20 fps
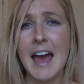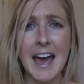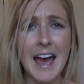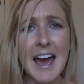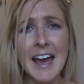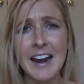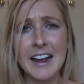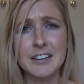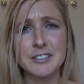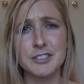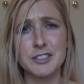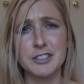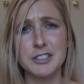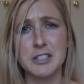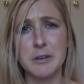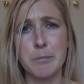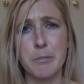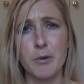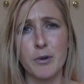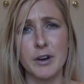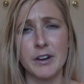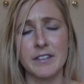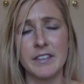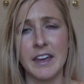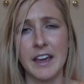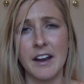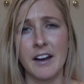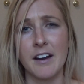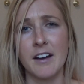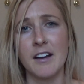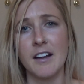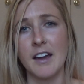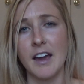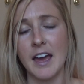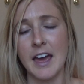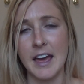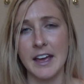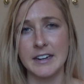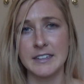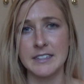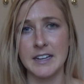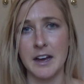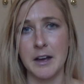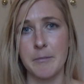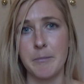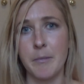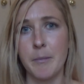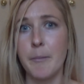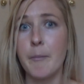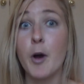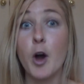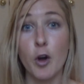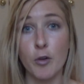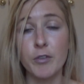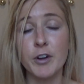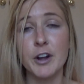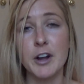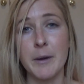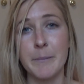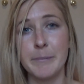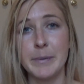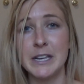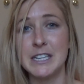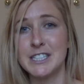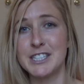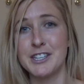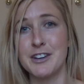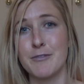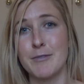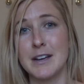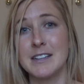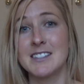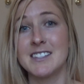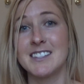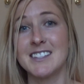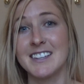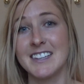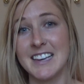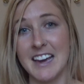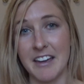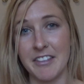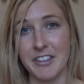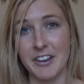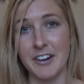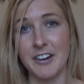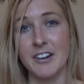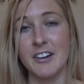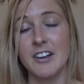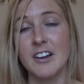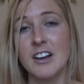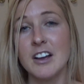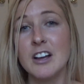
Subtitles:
add extra support there, and overcome PCOS together.